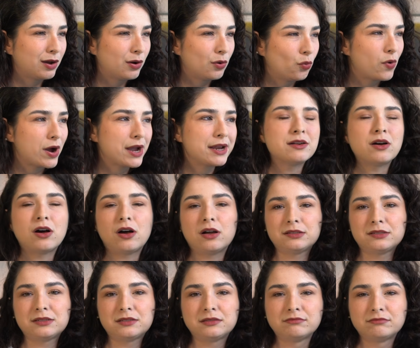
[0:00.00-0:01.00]
why
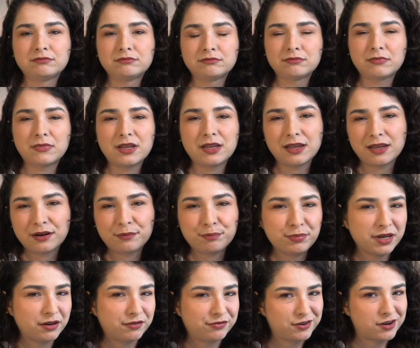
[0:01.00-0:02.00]
not add a
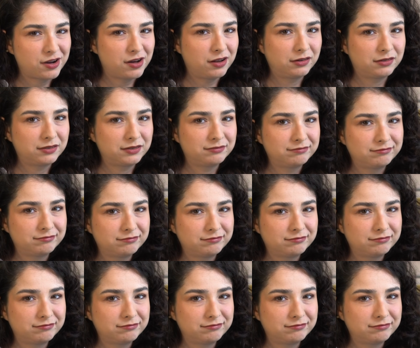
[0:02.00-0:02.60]
bit of color?